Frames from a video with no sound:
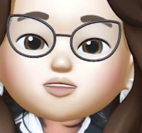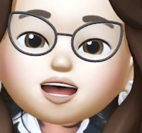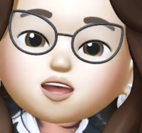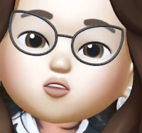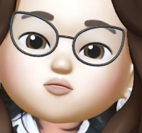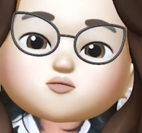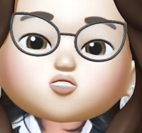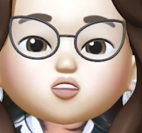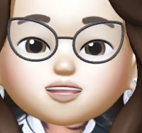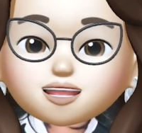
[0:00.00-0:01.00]
kind of
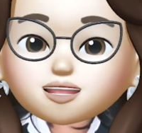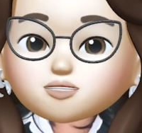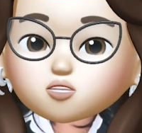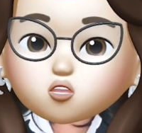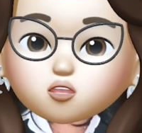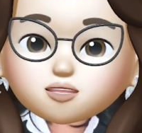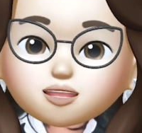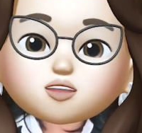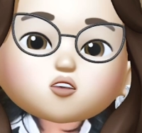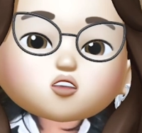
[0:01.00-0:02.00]
generating the
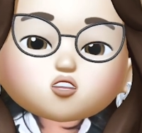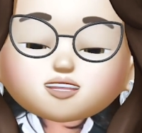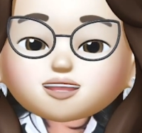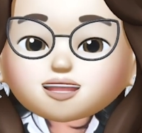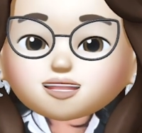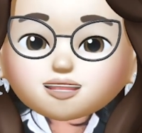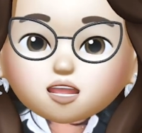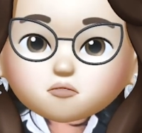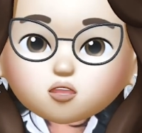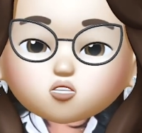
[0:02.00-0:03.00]
content or generating the
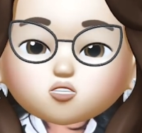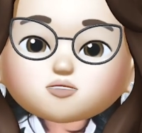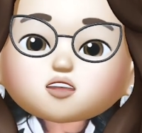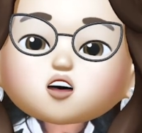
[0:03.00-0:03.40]
images,